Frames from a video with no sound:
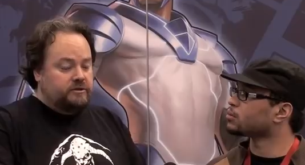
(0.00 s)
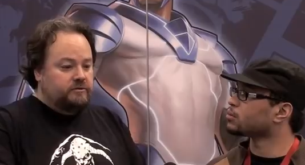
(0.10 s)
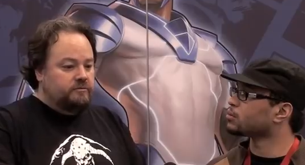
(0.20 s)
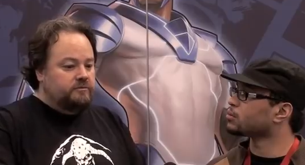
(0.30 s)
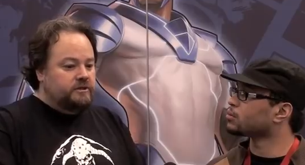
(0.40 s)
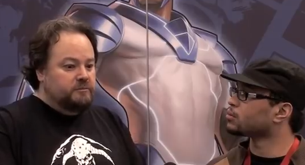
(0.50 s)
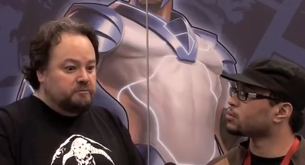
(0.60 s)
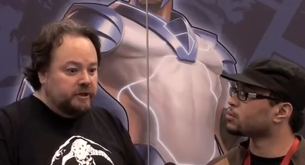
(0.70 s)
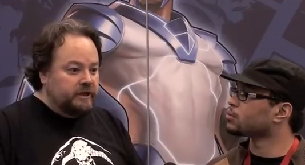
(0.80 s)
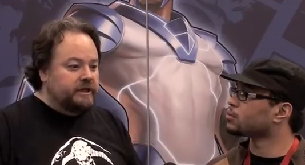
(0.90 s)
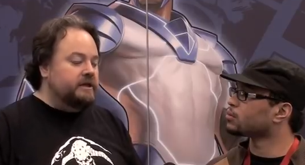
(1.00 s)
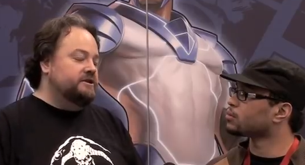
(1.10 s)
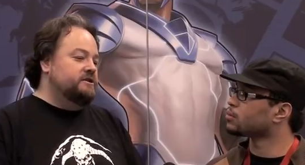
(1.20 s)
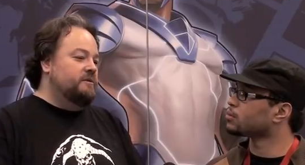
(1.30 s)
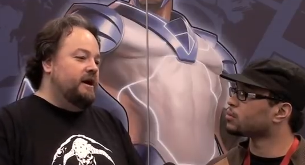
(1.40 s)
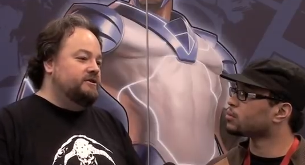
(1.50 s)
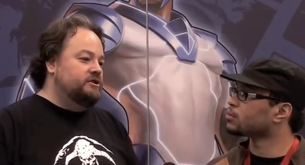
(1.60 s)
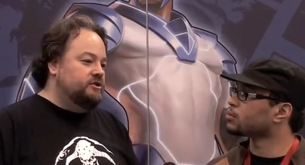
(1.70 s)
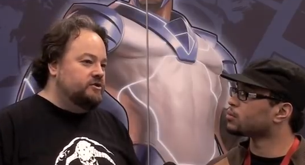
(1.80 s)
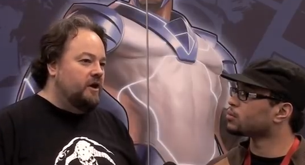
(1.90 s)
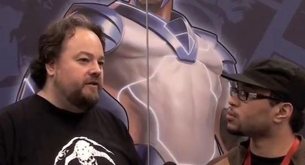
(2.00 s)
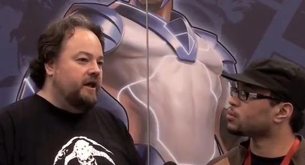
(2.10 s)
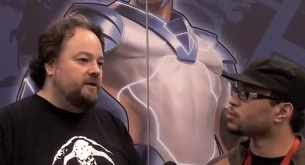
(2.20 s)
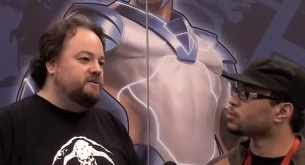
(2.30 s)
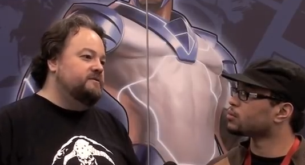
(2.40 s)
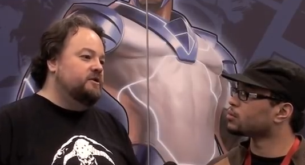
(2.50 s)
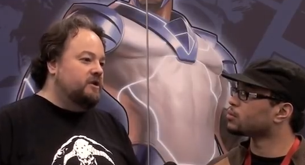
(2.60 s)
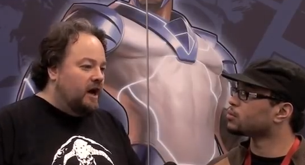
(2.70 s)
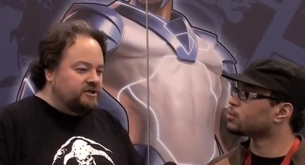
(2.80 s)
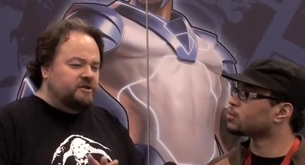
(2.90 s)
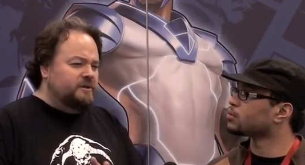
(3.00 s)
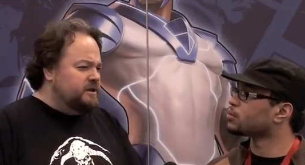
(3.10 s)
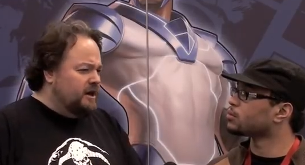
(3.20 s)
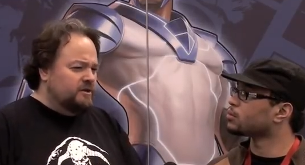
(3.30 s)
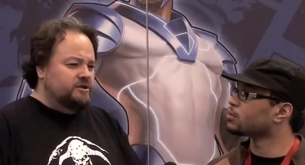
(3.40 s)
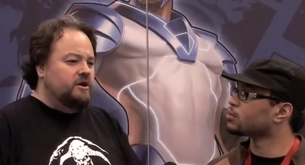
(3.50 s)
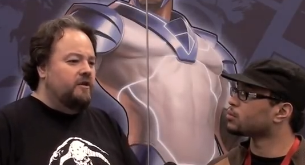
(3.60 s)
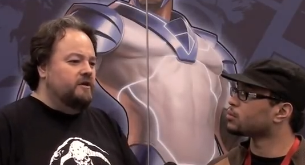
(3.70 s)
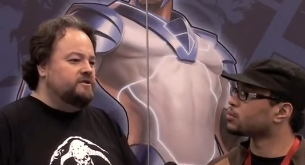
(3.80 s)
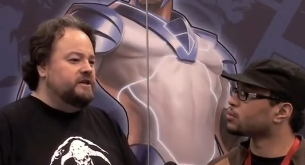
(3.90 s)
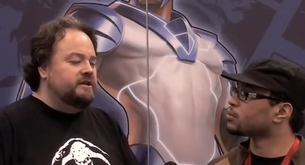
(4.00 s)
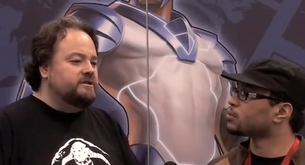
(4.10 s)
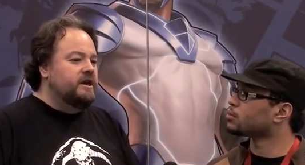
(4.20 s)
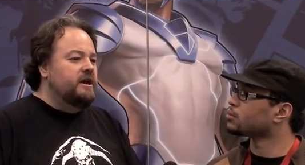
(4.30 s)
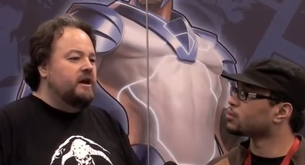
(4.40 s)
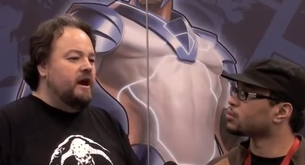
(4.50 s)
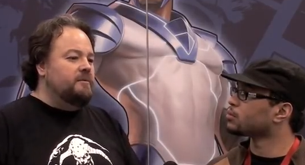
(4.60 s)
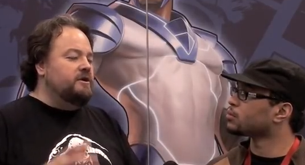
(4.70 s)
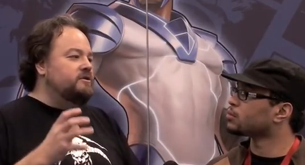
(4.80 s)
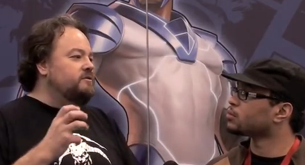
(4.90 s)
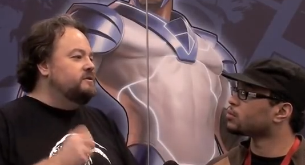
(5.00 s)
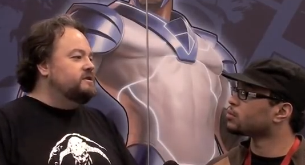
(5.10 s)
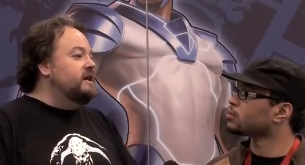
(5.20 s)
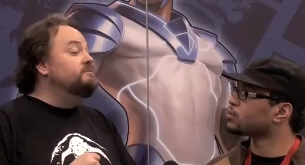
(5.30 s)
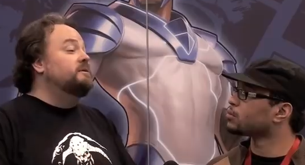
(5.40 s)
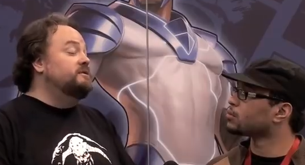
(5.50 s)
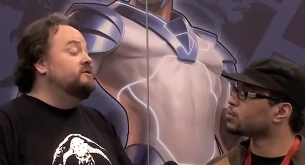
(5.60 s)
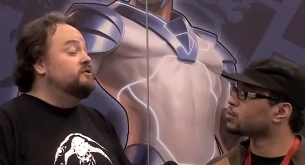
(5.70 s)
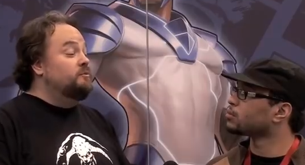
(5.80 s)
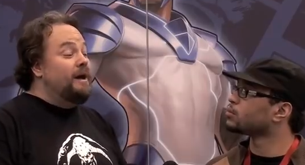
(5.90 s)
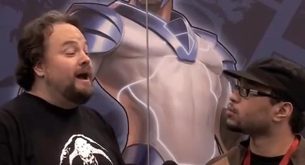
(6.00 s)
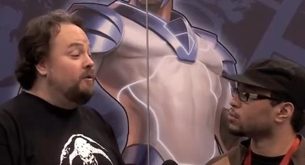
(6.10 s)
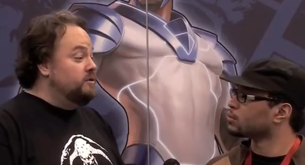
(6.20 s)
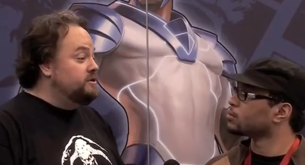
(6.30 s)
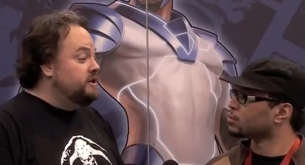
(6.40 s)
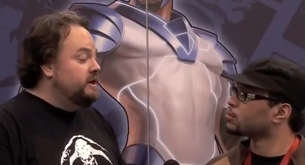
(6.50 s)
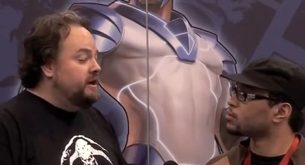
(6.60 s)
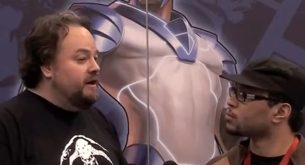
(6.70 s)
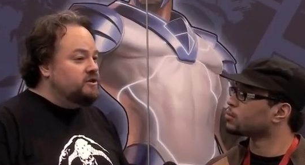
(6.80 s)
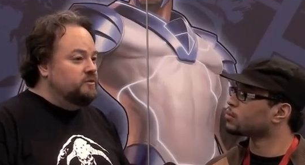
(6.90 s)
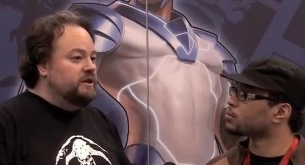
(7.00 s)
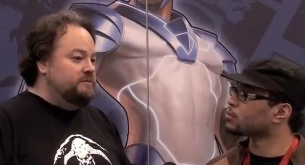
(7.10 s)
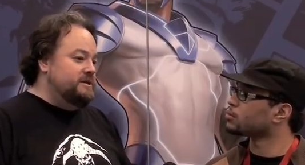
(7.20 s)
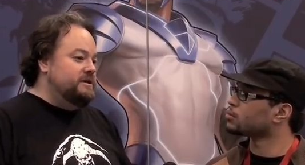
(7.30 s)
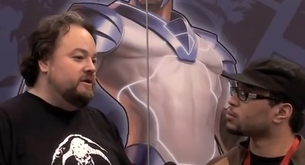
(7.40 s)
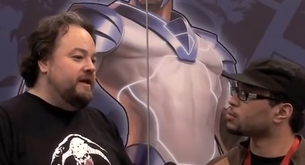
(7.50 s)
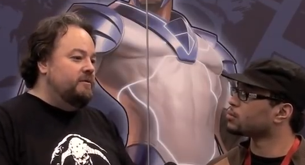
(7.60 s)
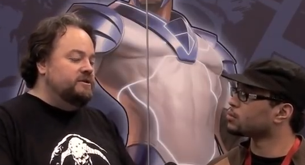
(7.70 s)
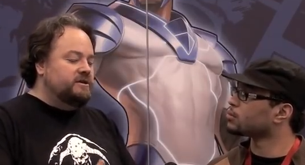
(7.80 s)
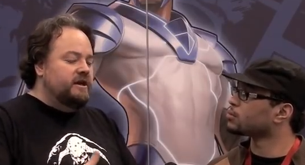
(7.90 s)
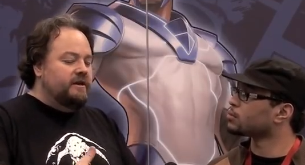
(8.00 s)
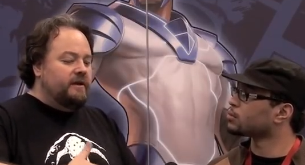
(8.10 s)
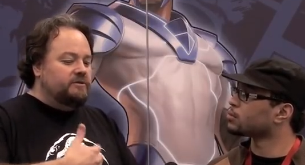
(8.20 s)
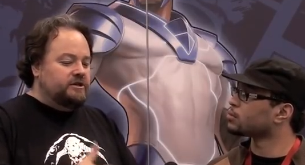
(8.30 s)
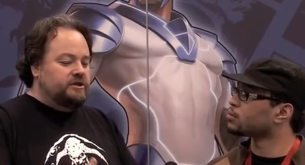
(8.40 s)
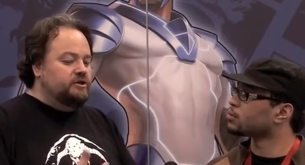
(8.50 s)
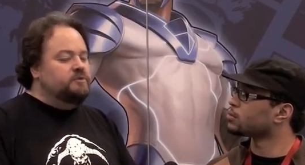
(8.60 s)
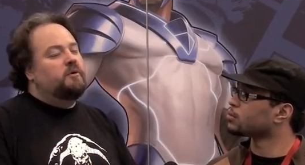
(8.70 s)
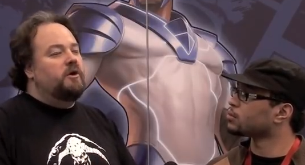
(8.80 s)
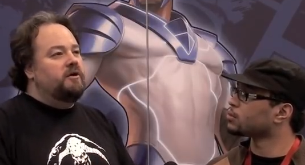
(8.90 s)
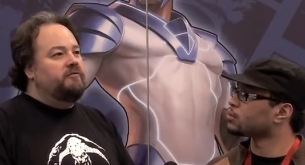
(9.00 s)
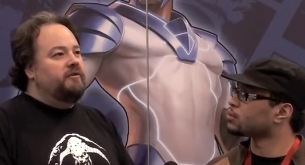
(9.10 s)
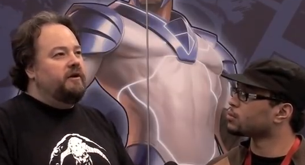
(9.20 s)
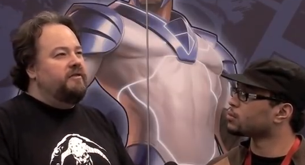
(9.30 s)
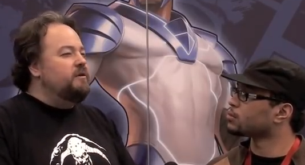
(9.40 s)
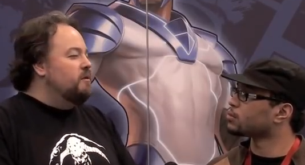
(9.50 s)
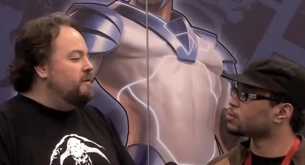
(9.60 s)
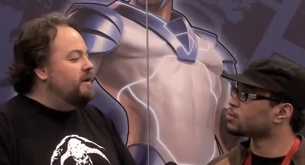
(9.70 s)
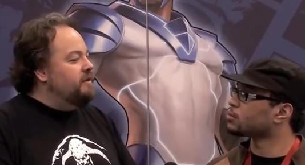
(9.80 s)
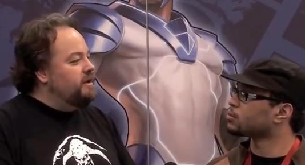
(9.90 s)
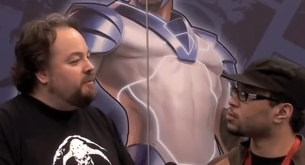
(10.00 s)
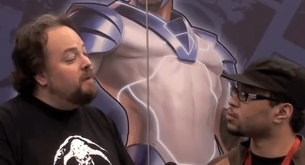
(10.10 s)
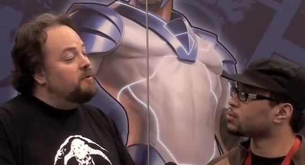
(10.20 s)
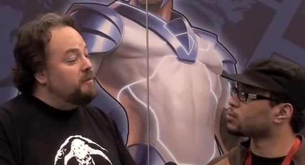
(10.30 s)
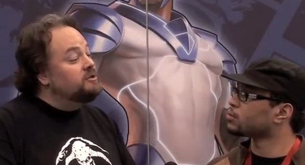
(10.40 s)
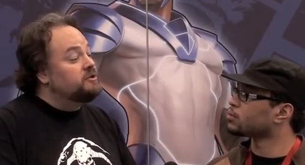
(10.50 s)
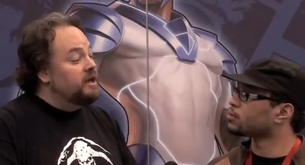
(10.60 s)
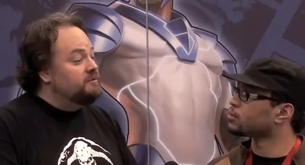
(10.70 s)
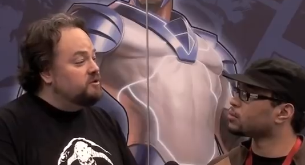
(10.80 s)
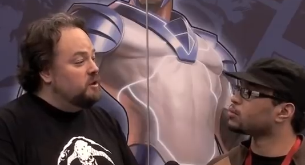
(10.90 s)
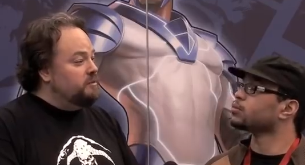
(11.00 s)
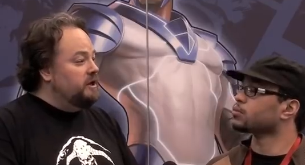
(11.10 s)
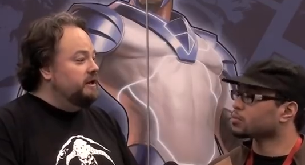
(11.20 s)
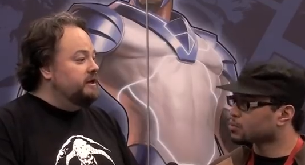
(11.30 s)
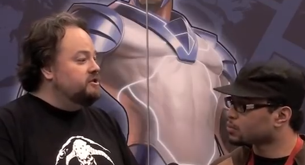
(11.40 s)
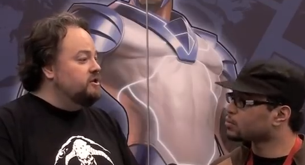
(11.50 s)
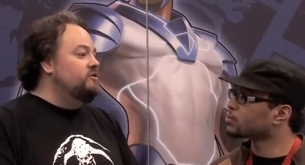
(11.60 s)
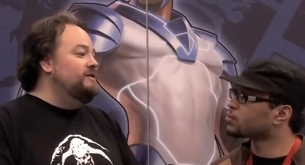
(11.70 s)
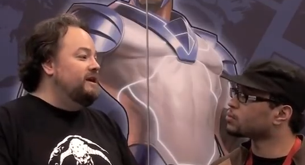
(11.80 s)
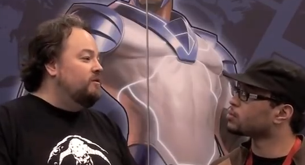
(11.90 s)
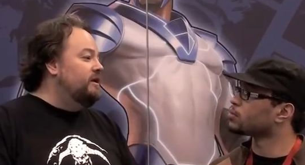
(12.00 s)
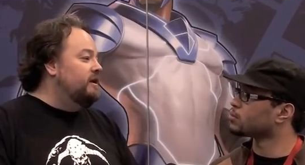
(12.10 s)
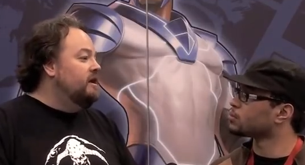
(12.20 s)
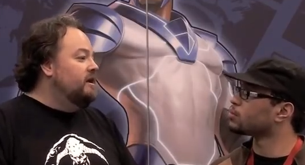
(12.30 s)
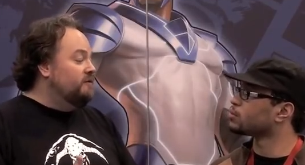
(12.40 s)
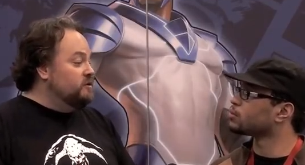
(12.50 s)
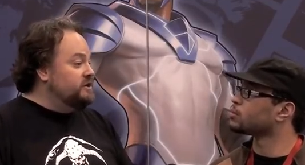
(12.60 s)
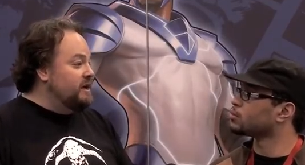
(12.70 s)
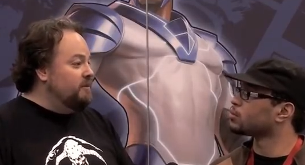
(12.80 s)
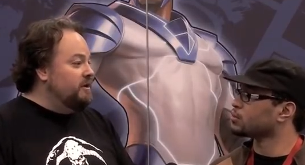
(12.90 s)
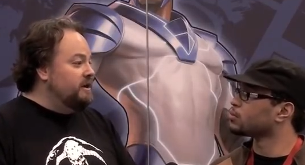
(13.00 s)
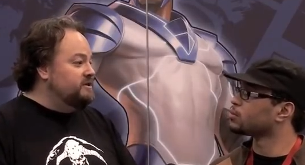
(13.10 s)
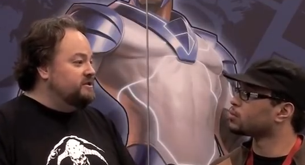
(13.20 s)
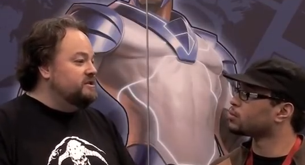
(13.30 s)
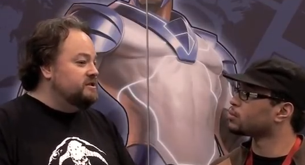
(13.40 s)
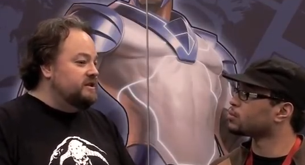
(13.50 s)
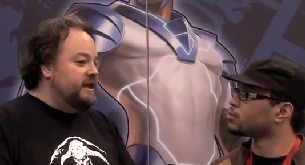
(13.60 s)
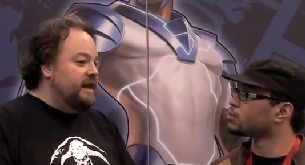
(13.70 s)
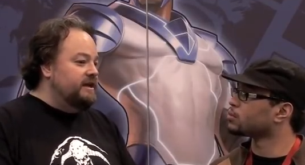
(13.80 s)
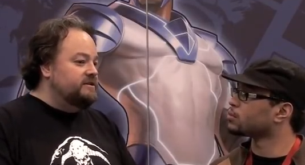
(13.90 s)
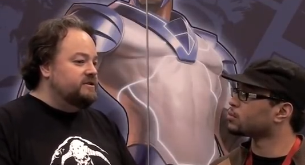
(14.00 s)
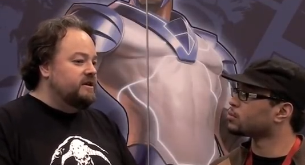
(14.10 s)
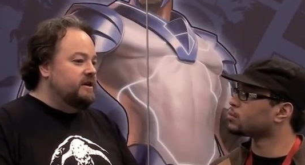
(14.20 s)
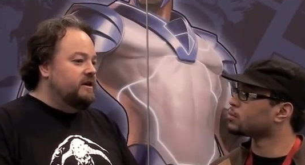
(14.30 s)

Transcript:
Speaker 1: to completely customize and choose all the elements of your costume and colors and all those things, um, but you do the same types of things with your powers. That's a really big deal. That was that was a huge part of uh, I think what made the paper and pencil game so appealing and so unique when it first came into existence in the 80s